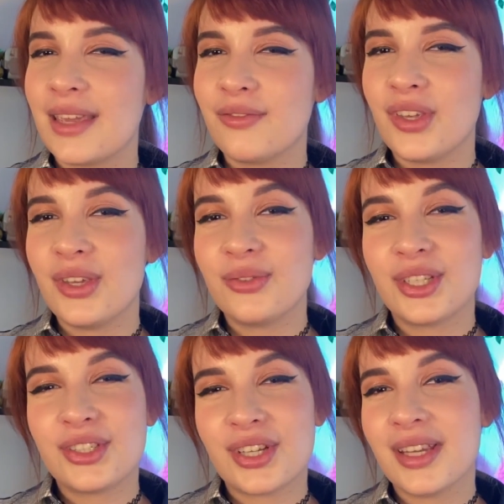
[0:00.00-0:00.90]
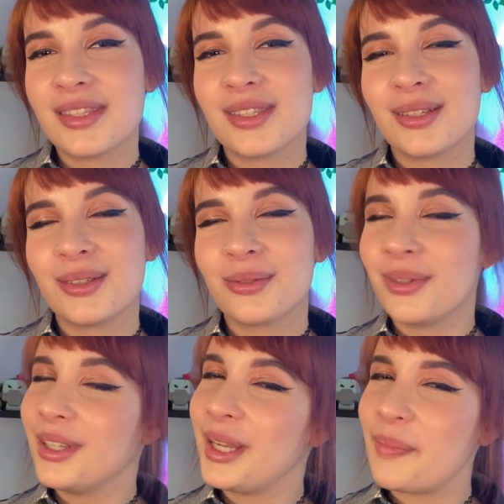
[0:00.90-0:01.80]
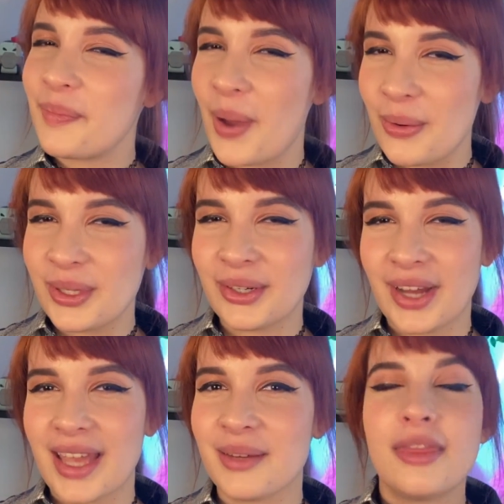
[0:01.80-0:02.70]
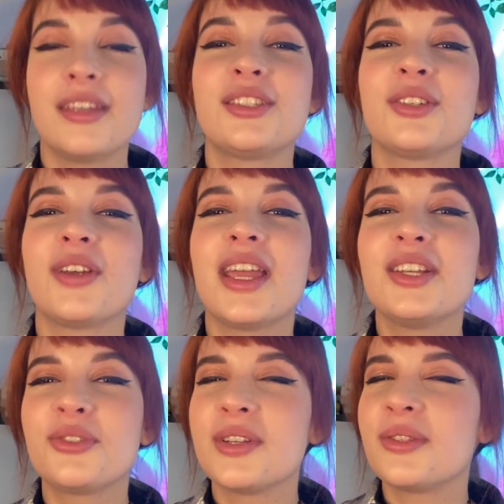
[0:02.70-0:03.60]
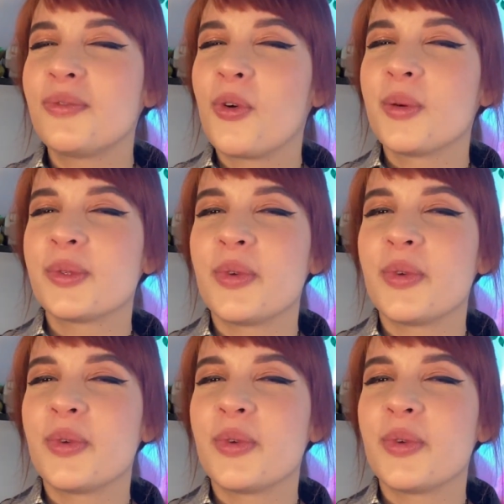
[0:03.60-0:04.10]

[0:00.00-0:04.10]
giving you the chance to really poke your enemy. The terrain transforms